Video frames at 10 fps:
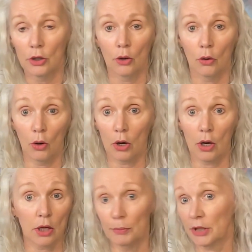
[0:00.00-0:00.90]
or
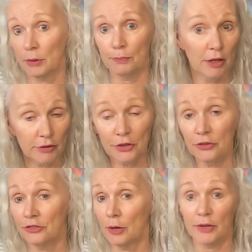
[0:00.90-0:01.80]
a complete pivot
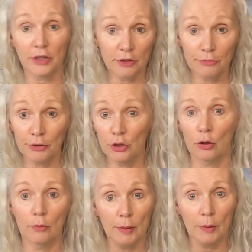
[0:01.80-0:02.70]
to something different,
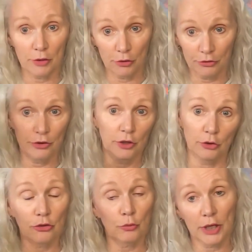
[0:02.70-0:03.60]
or maybe there's,
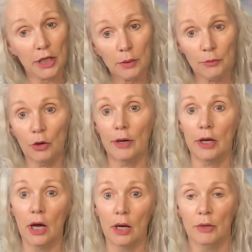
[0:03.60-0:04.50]
you just want to keep
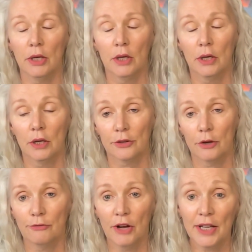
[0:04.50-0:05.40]
going up.
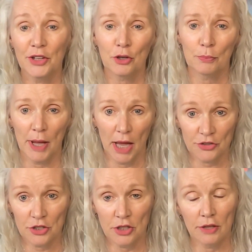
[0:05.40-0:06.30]
So finding your
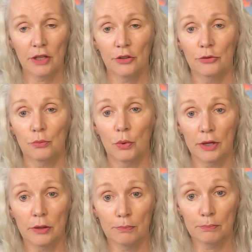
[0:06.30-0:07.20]
passion, I think, is
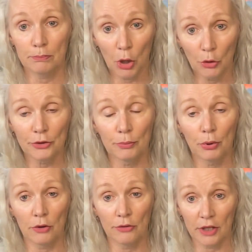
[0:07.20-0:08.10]
one of the most
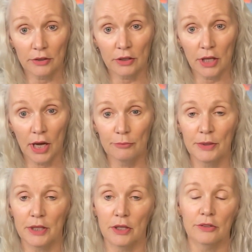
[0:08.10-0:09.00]
important things in life,
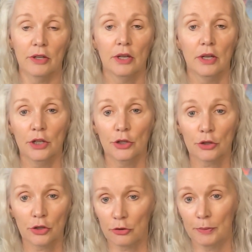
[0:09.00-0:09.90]
because
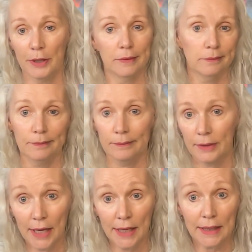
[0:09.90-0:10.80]
you're going to spend
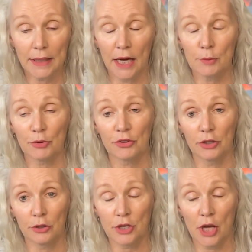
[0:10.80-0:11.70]
80-90%
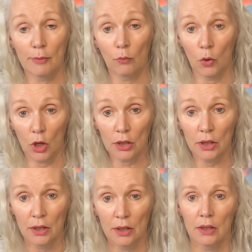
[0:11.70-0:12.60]
of your time at
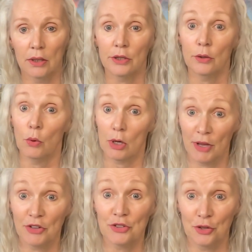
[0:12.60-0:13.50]
work. You want to
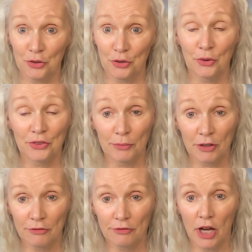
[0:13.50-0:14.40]
make sure you're doing
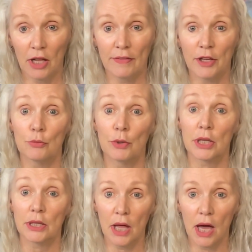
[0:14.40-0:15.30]
something fun that you
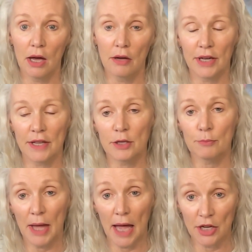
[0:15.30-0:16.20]
really love. And I
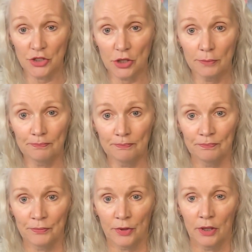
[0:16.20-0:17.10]
think passion
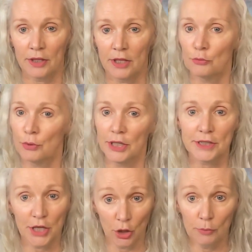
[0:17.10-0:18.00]
can really
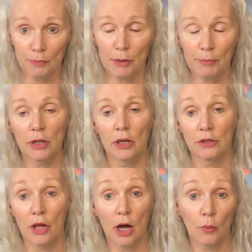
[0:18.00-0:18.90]
carry people a
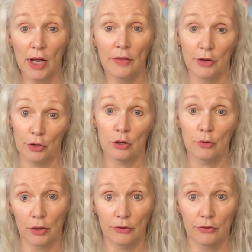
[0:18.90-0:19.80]
long way in their
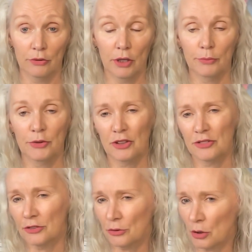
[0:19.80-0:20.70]
careers. It's
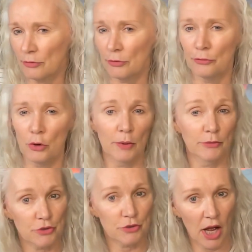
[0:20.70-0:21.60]
a sort of a form
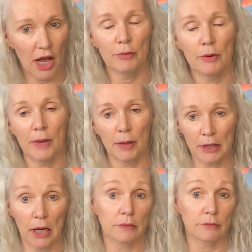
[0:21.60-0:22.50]
of drive, but
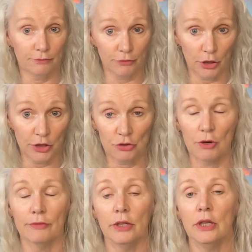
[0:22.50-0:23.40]
maybe not fully
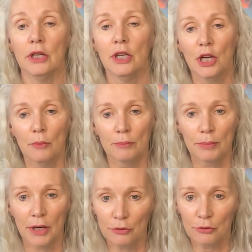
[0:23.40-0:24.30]
driven,
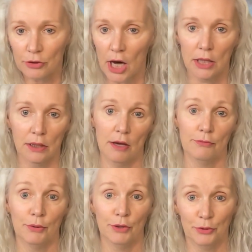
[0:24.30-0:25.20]
but you've got to
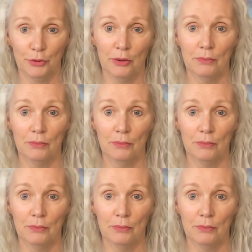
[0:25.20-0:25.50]
love what you do.